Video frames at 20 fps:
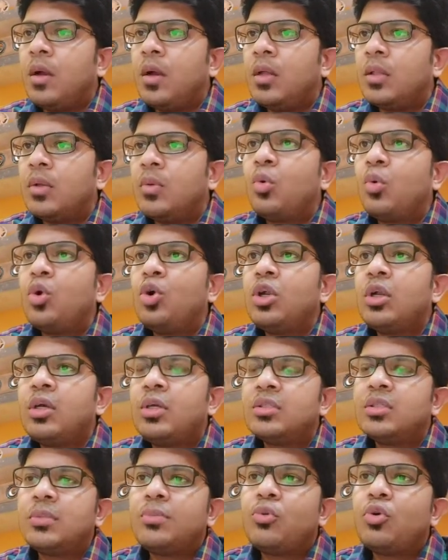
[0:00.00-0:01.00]
The world
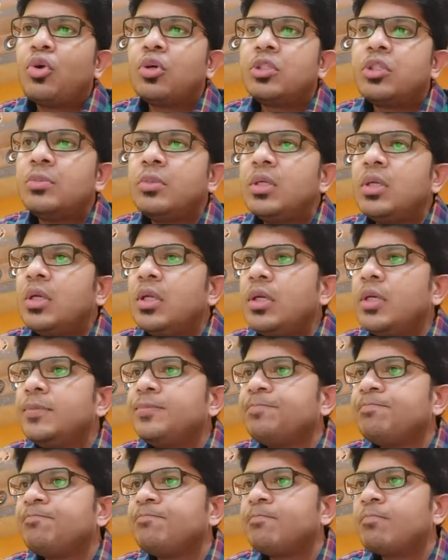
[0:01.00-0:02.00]
has
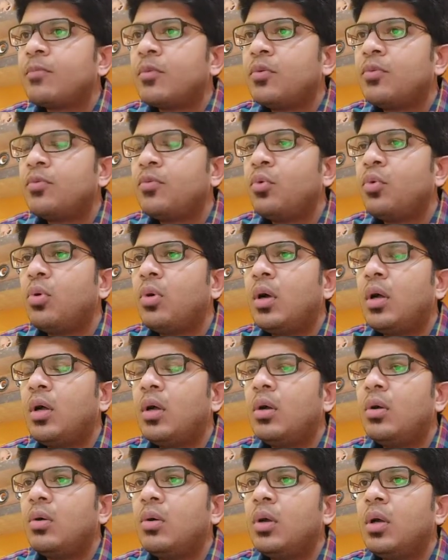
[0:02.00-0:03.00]
approximately
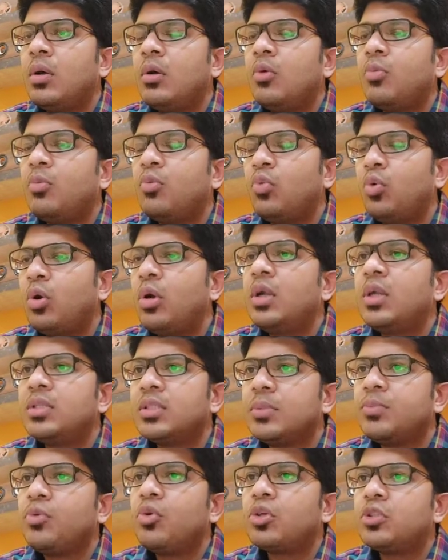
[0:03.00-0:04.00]

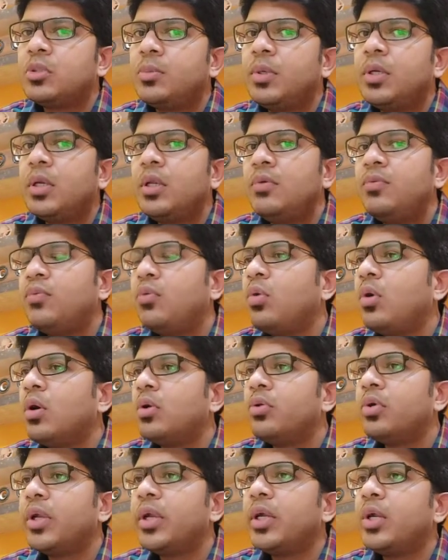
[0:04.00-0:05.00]

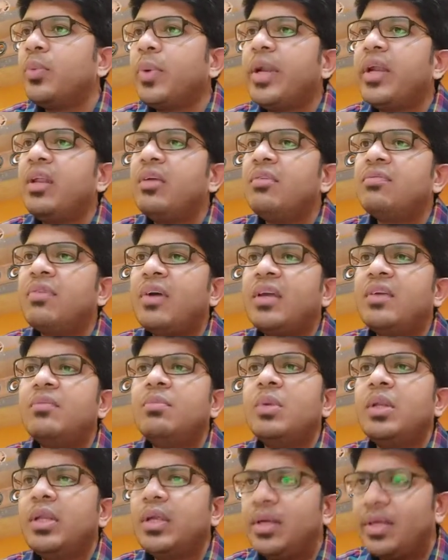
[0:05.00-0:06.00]
425
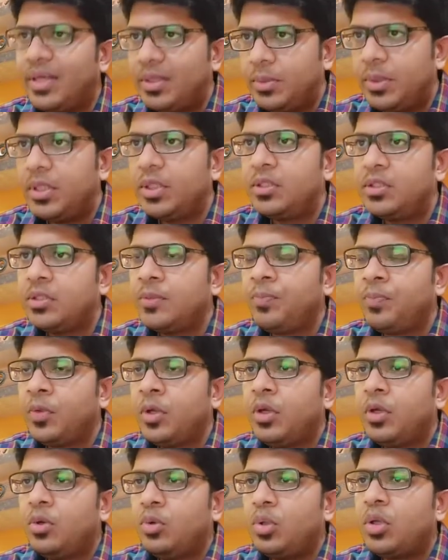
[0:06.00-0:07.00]
million diabetics,
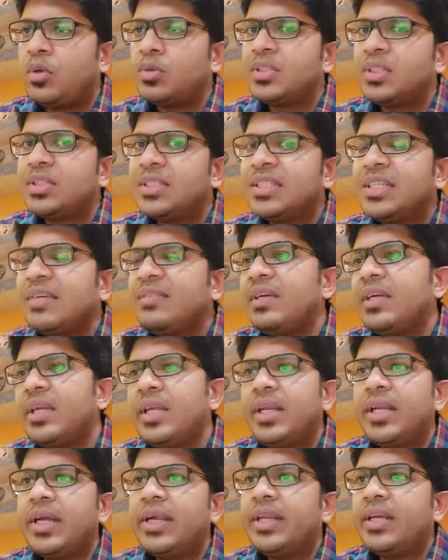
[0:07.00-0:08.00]

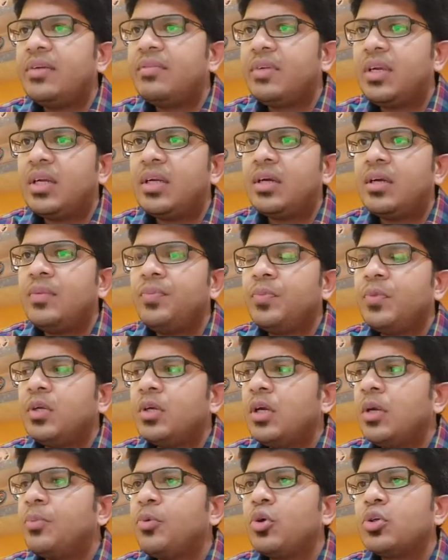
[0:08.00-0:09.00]
2017 IDF data.
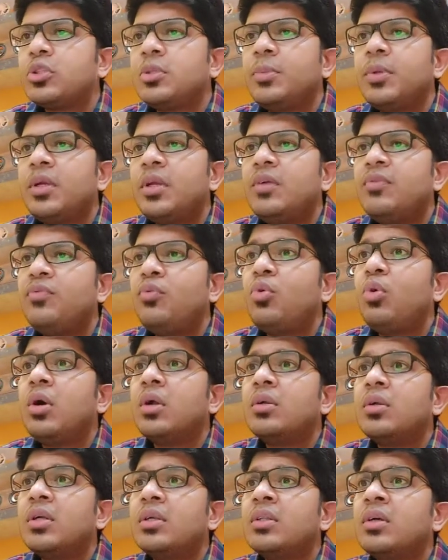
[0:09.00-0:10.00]
Approximately
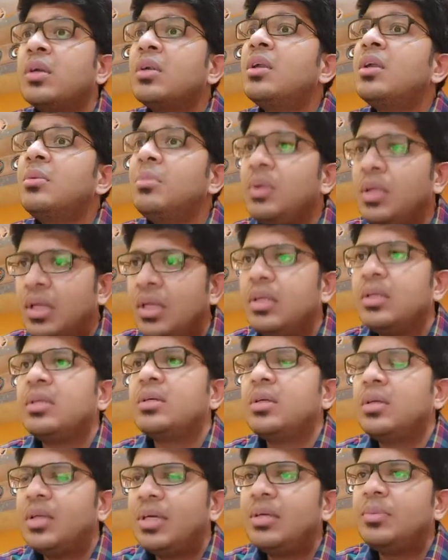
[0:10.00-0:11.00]
430 million
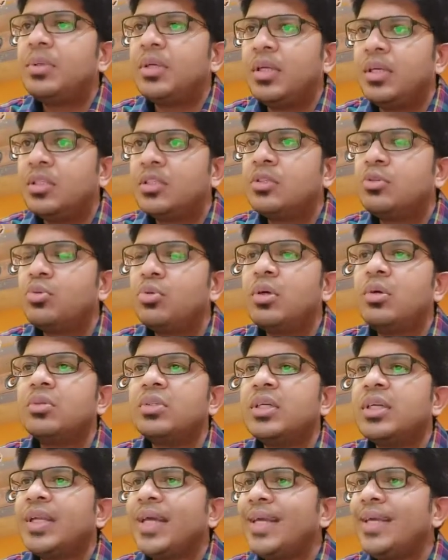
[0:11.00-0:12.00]
adult diabetics,
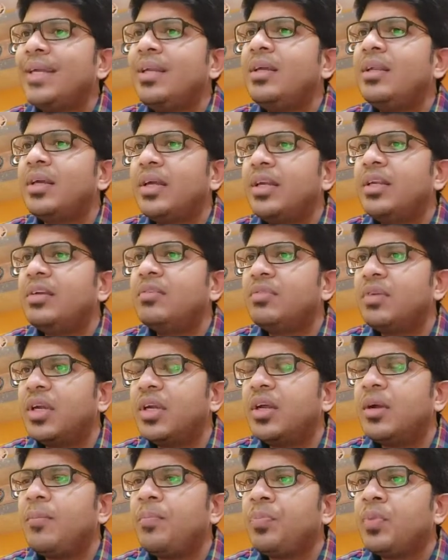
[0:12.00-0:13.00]
2019 IDF
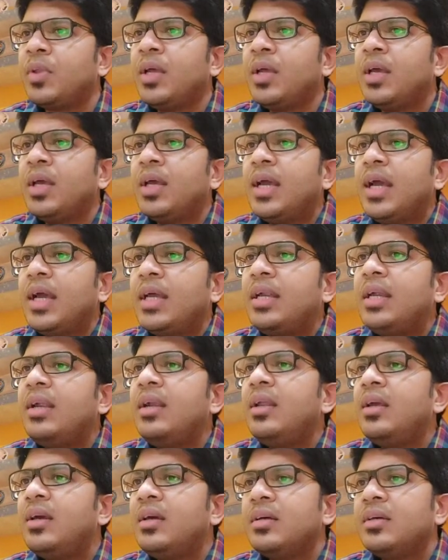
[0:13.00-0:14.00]
data. And
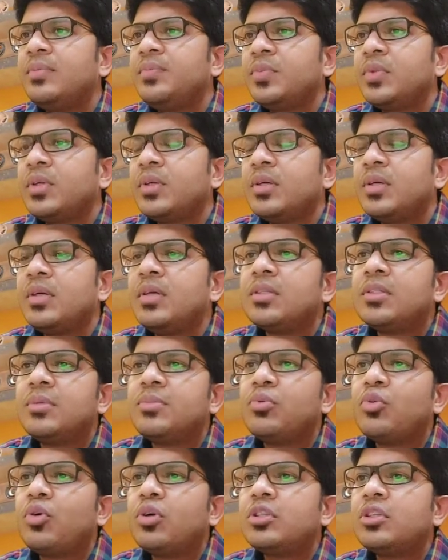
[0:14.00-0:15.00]
India has
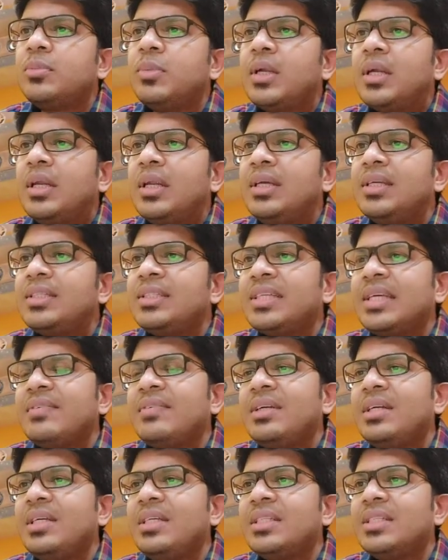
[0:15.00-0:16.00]
approximately
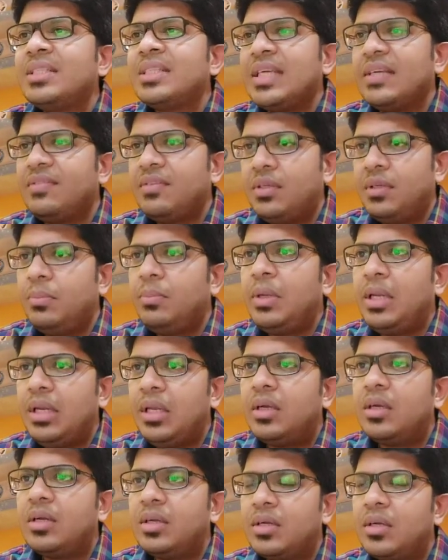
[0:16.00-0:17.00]
77
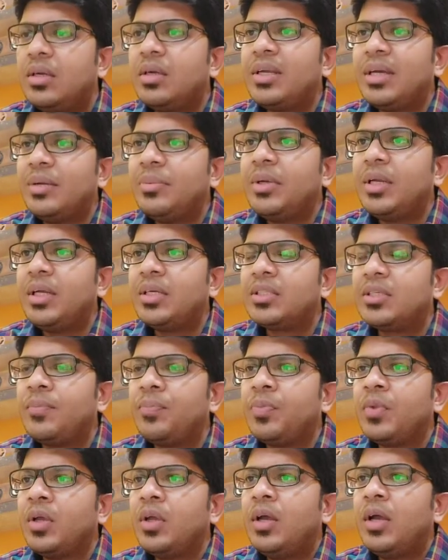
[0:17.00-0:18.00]
million adult diabetics.
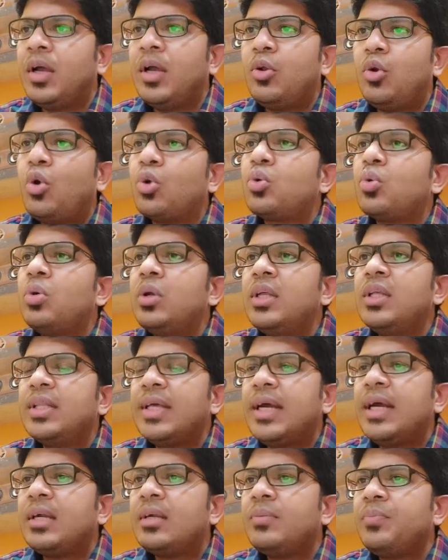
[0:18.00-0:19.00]
And not only
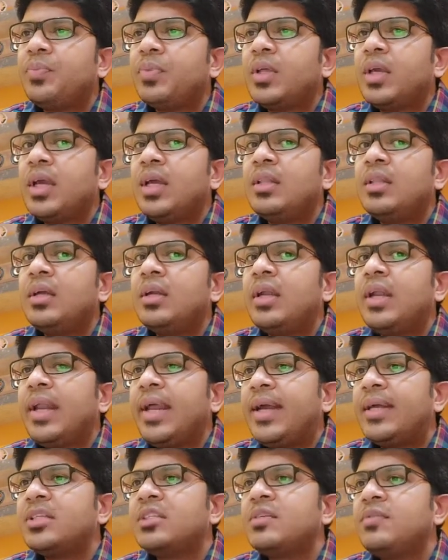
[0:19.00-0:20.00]
that, in the
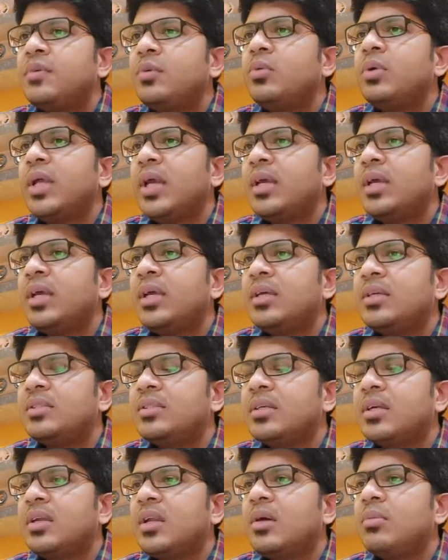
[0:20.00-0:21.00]
next few
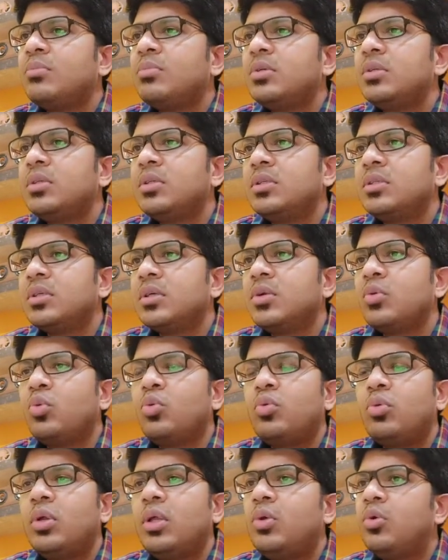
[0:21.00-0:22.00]
decades, the numbers are
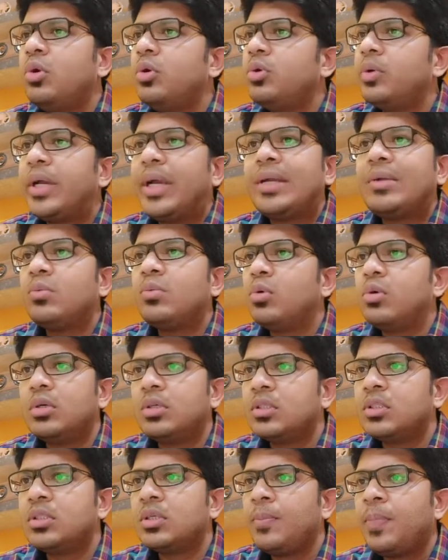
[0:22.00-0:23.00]
only going to get
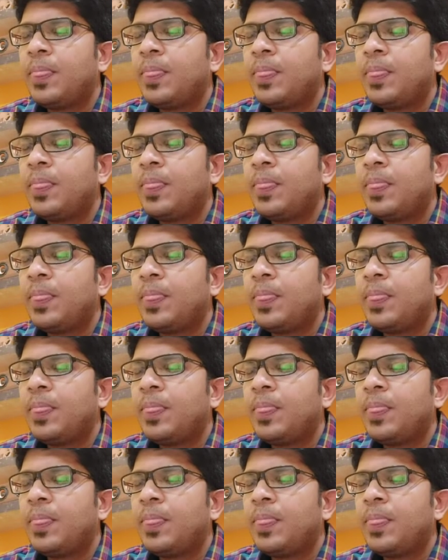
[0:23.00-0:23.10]
worse.